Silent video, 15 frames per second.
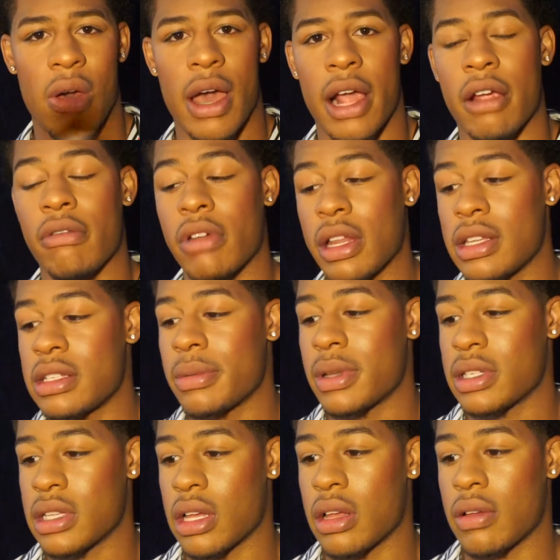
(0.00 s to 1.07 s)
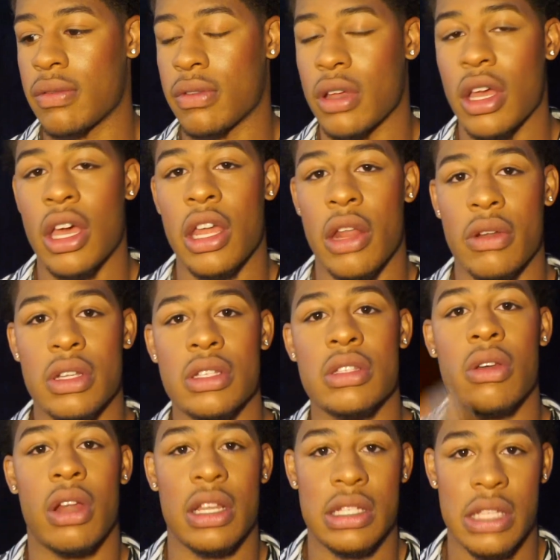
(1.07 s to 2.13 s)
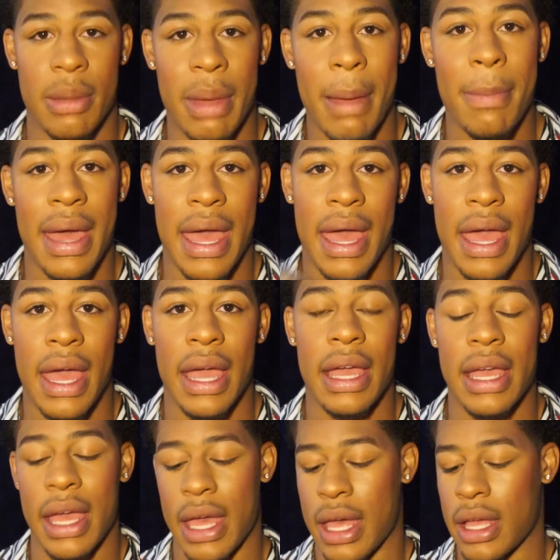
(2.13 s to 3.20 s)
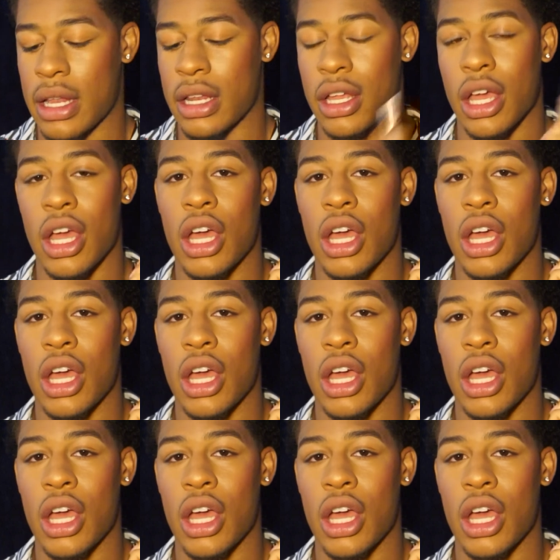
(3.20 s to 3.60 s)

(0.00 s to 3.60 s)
I can really see myself, you know, just throwing this in my bag and